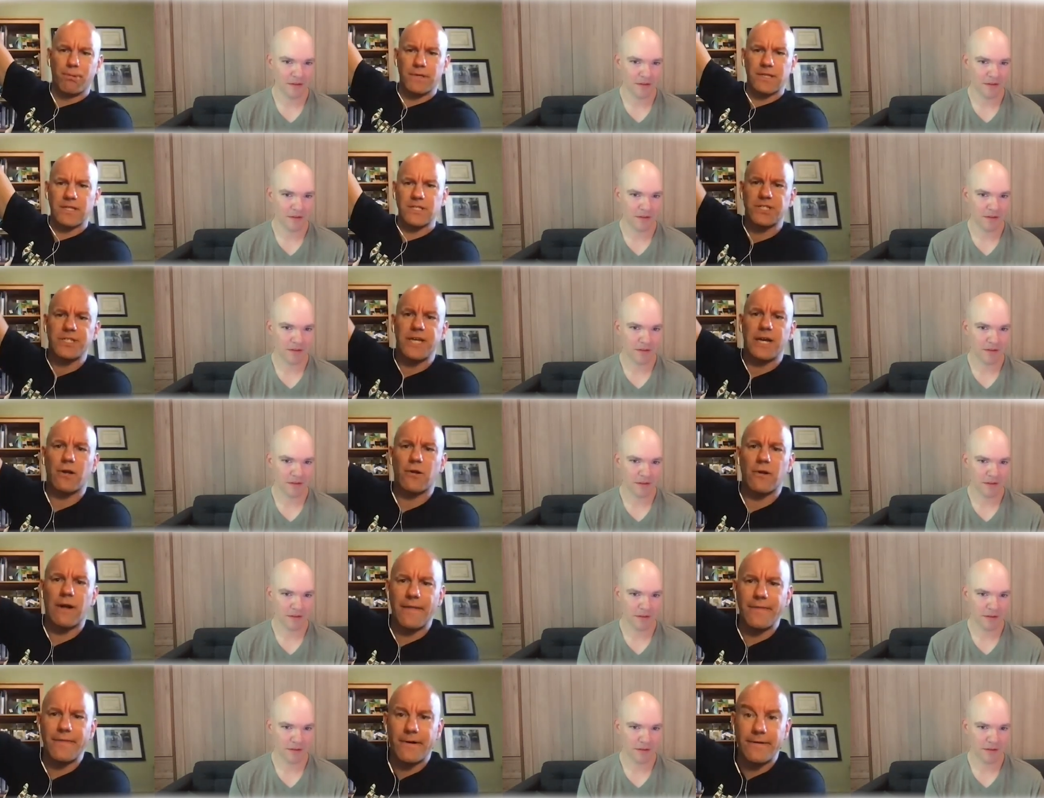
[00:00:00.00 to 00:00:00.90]
Speaker 1: the sticker
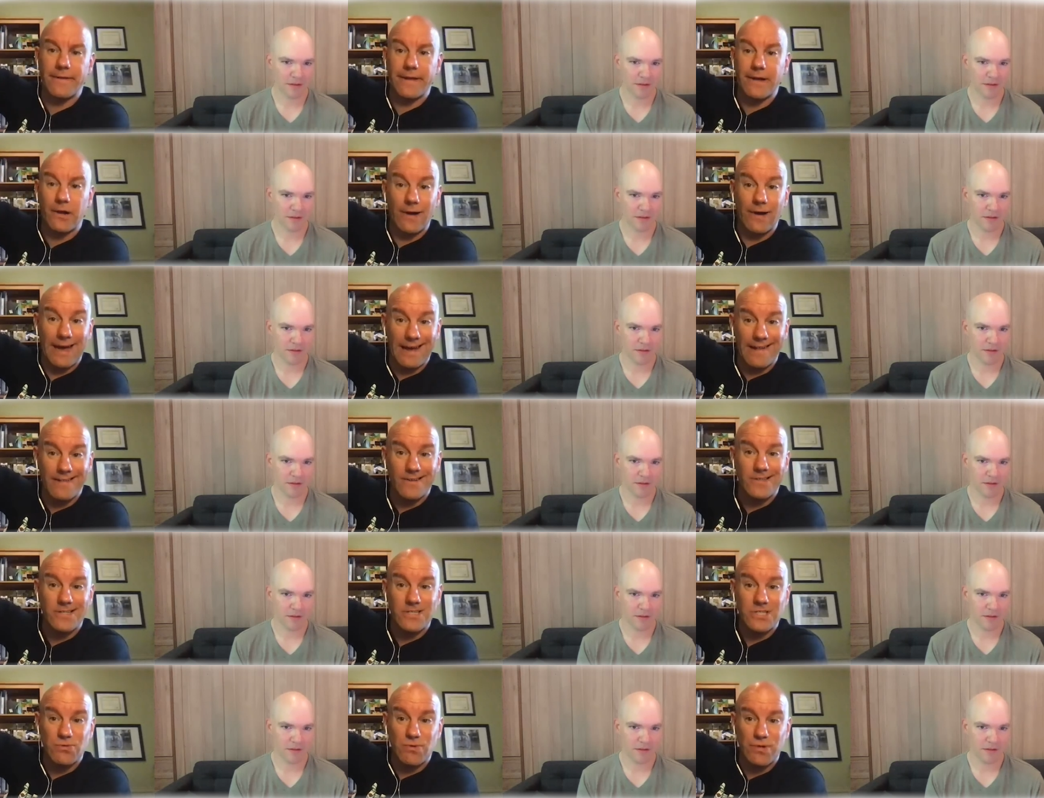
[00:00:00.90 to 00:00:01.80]
on there and they go, "Hey, look,
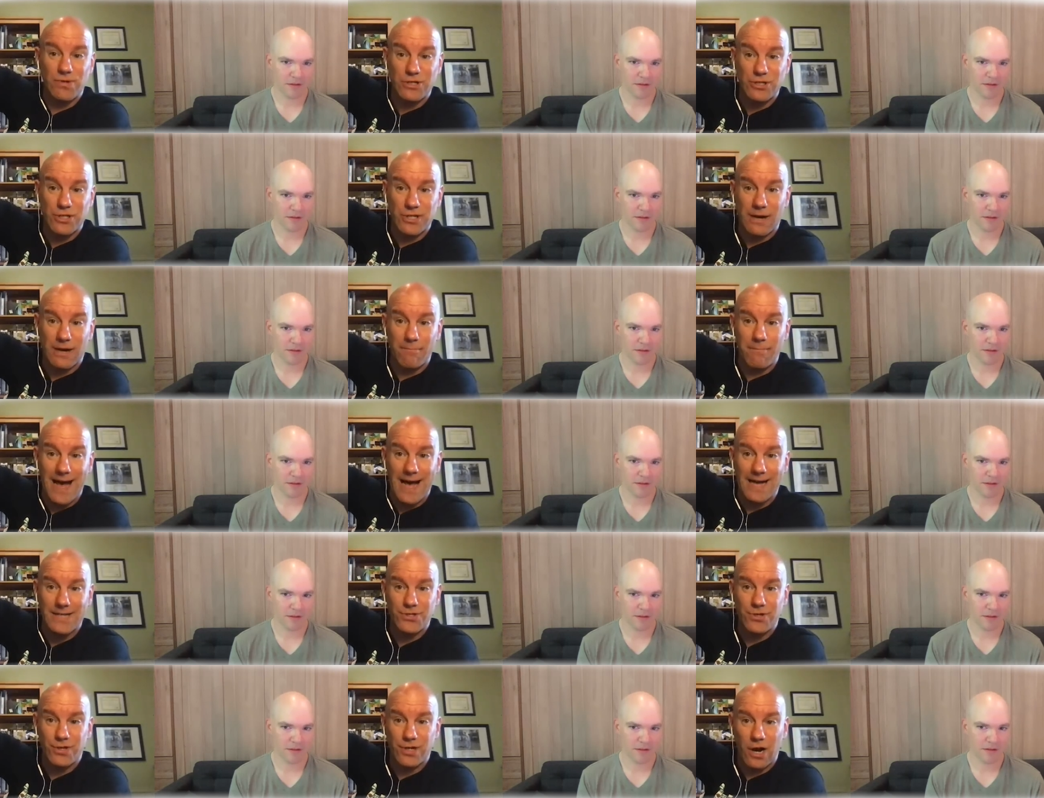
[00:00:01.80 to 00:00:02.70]
this is when you should come back
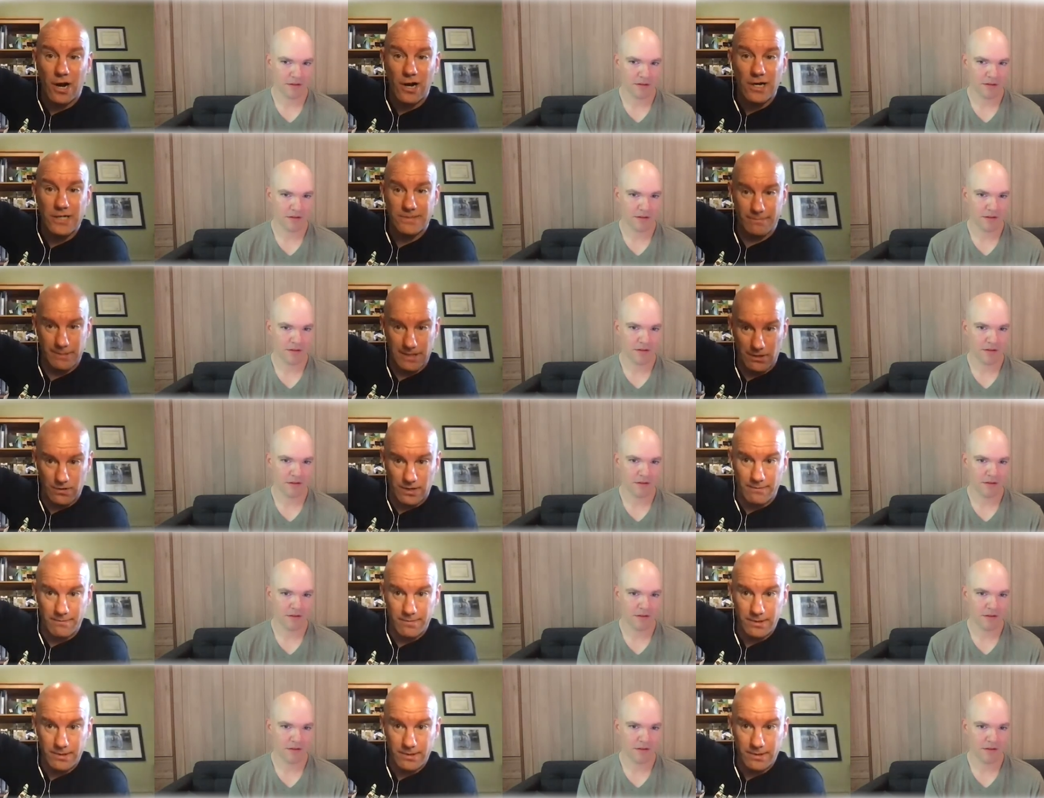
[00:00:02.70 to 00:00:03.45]
so your car doesn't blow up."